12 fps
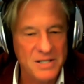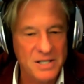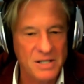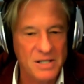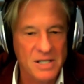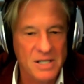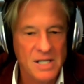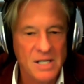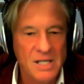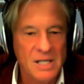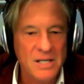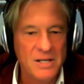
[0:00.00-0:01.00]
So,
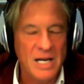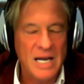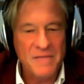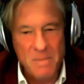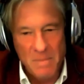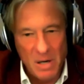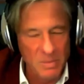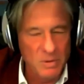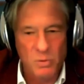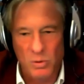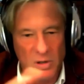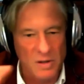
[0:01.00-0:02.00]
you know, at the
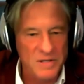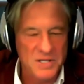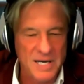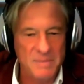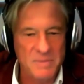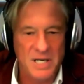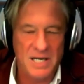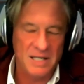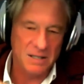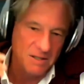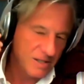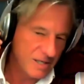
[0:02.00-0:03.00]
moment we're all on the same side
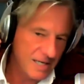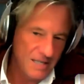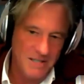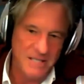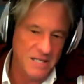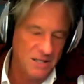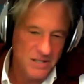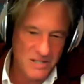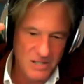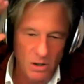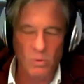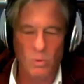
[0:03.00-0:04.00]
because the ANC is so